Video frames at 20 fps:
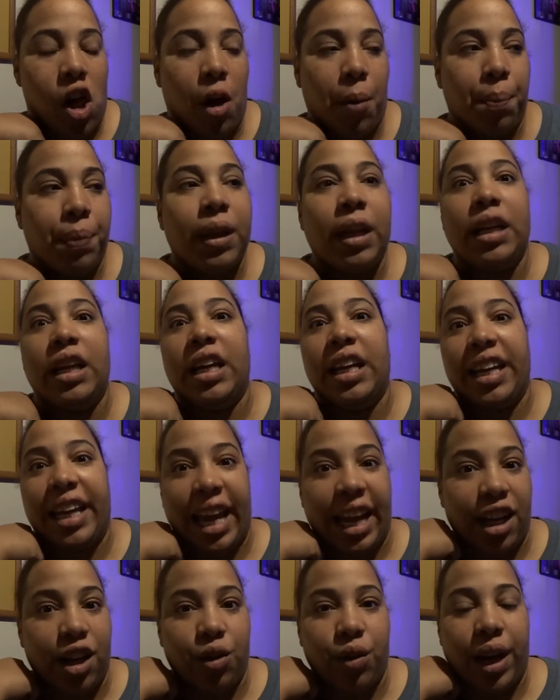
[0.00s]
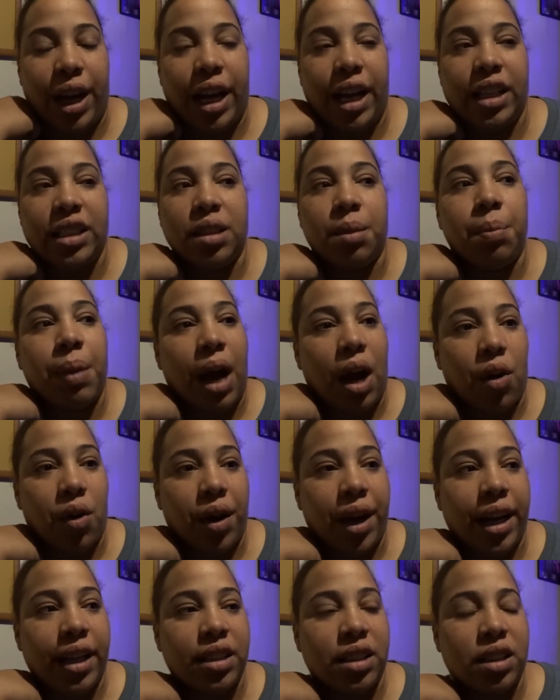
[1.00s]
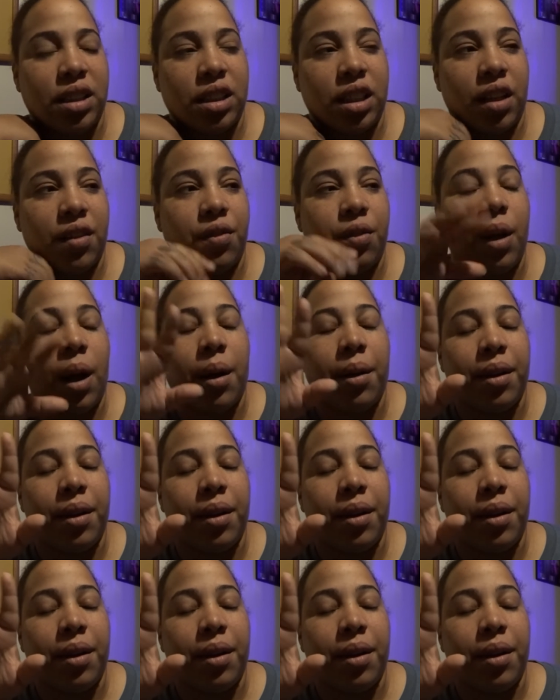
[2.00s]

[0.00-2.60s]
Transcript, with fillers: plenty of Gatorades and Powerades and stuff.